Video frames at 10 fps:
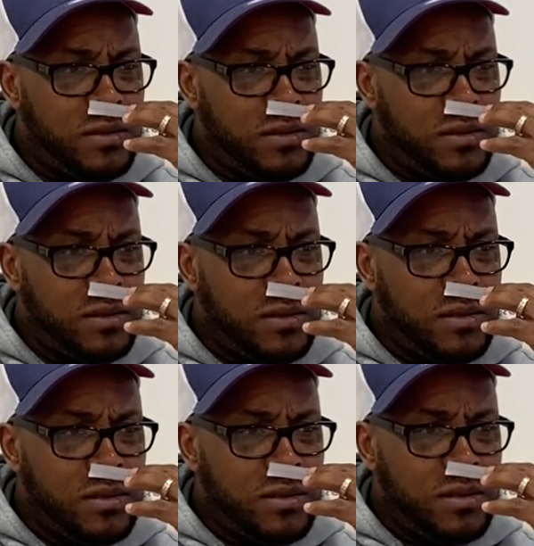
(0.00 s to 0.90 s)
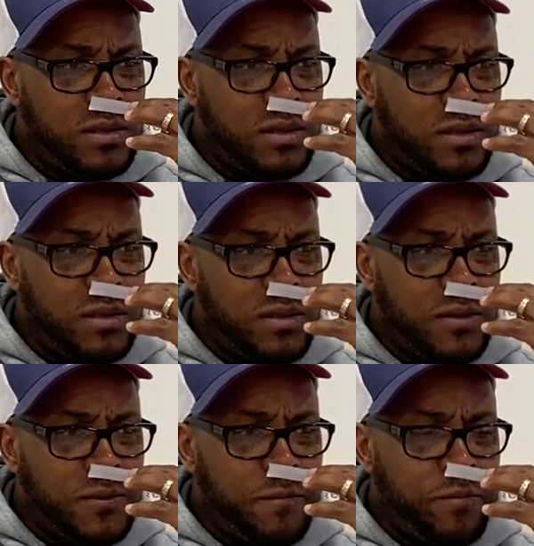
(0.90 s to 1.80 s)

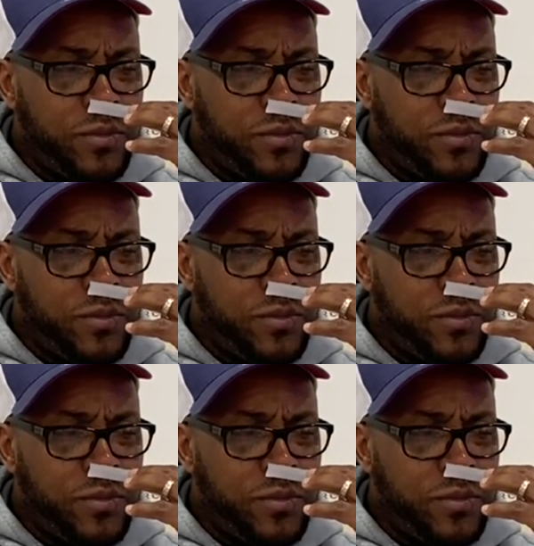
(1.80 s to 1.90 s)
Nobody speaks.